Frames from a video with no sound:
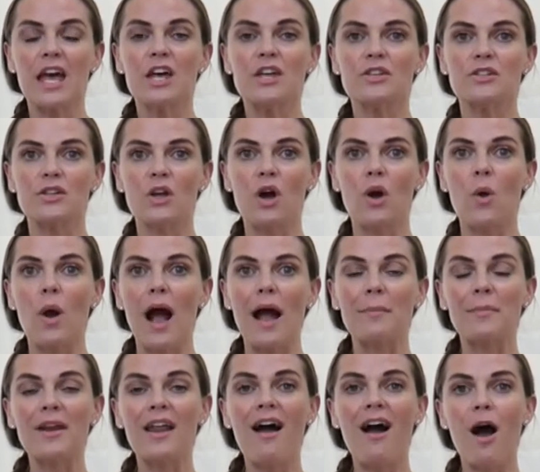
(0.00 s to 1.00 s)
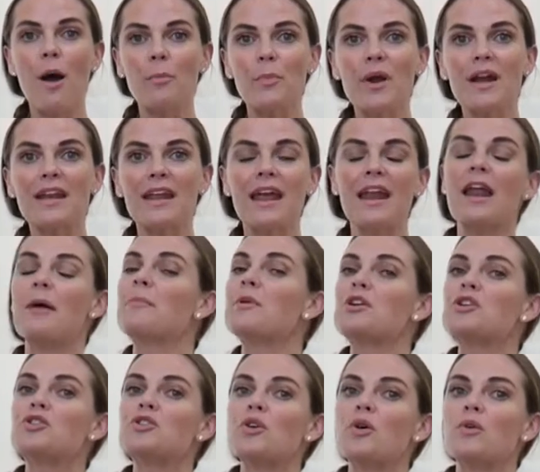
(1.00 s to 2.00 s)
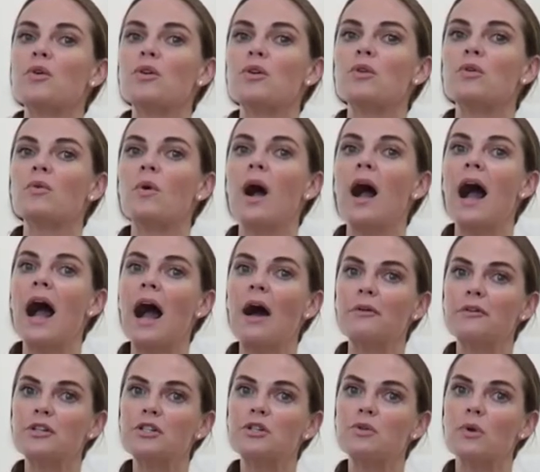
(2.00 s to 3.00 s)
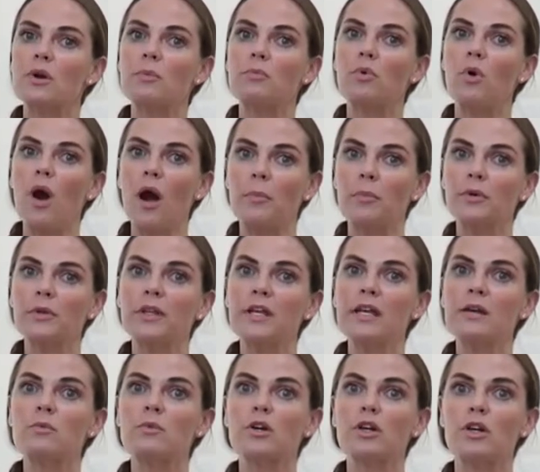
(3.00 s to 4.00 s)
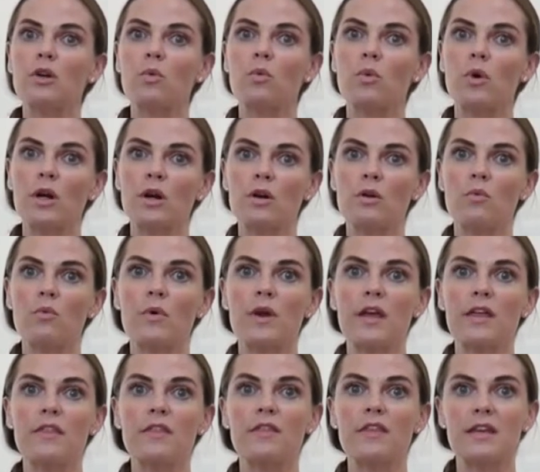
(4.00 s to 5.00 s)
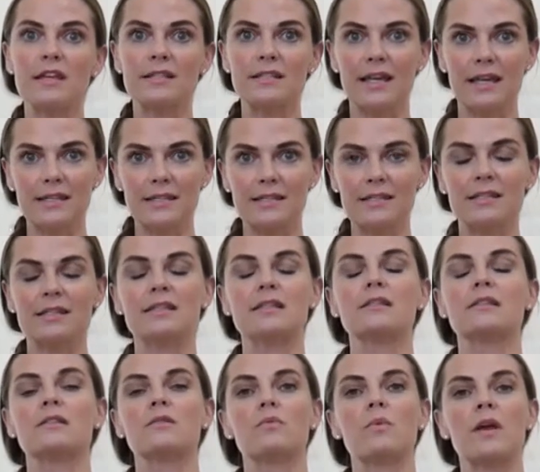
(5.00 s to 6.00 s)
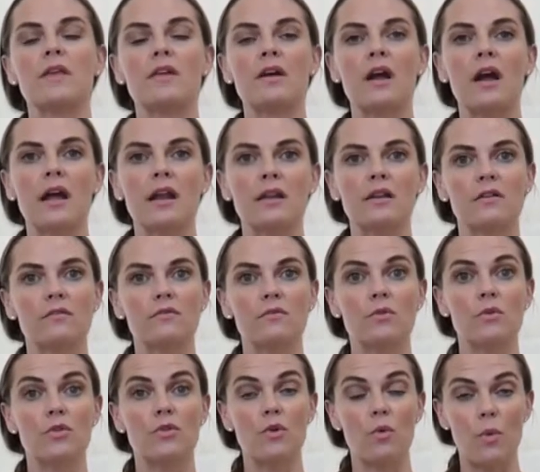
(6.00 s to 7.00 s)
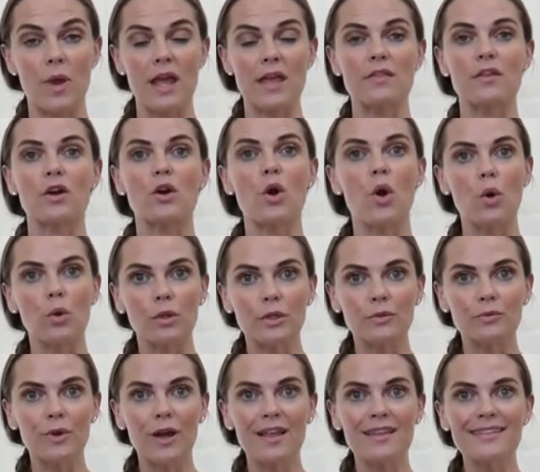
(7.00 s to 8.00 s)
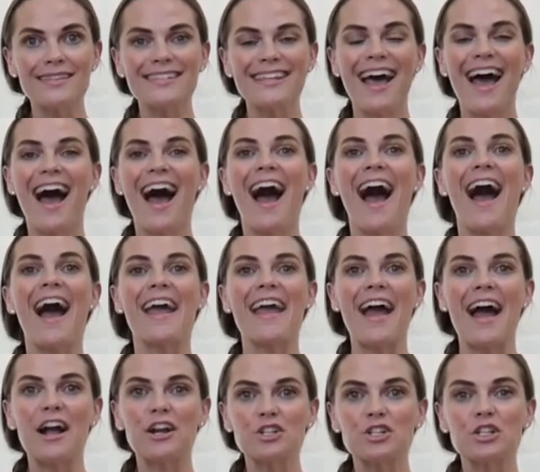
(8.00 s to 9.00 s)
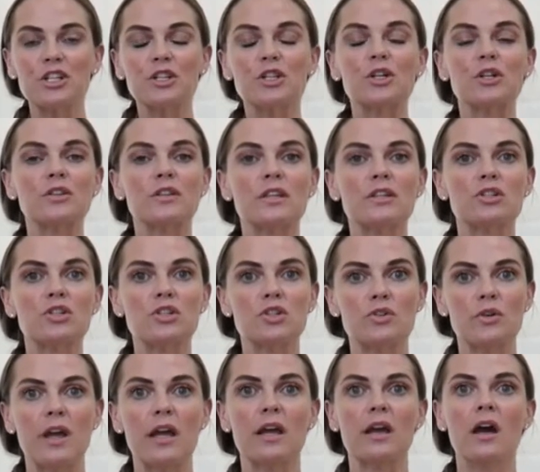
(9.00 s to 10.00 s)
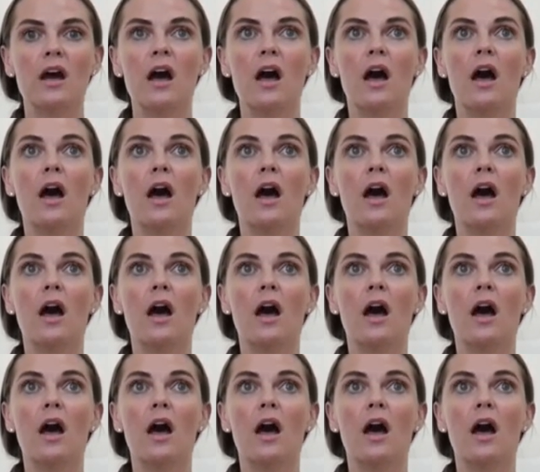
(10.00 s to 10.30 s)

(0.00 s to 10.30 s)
So I'm gonna hop right in. I'm gonna show you how to do it properly. We're gonna work with the intestines and the way the colon runs. I actually learned this trick